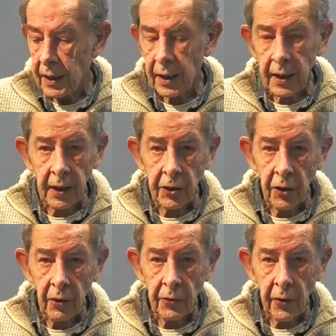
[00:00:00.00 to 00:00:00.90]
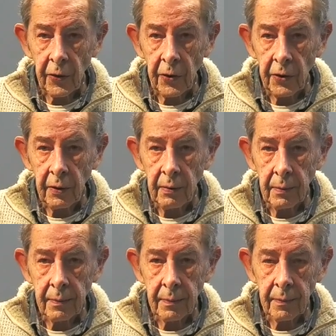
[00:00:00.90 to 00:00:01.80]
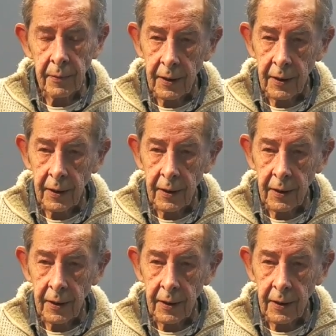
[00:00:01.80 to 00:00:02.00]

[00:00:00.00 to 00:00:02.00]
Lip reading: King Charles III.